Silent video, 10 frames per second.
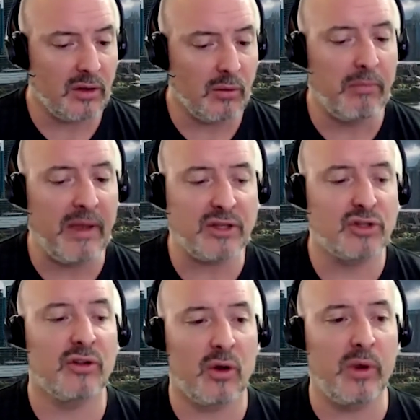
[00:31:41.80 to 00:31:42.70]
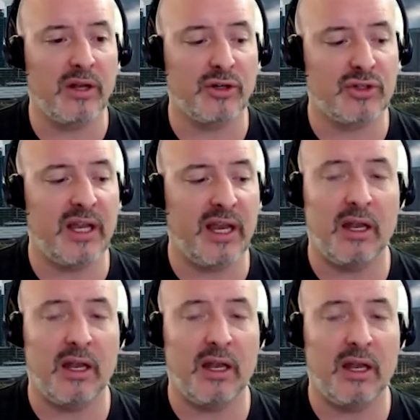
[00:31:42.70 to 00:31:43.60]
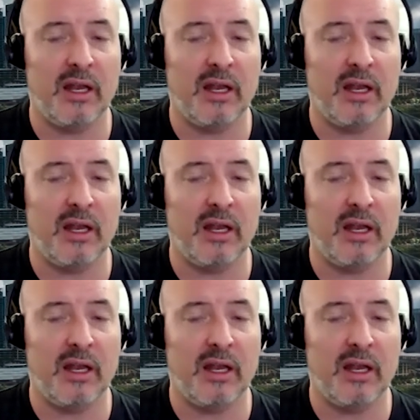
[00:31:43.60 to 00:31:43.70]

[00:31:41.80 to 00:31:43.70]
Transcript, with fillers: make sure that we understand how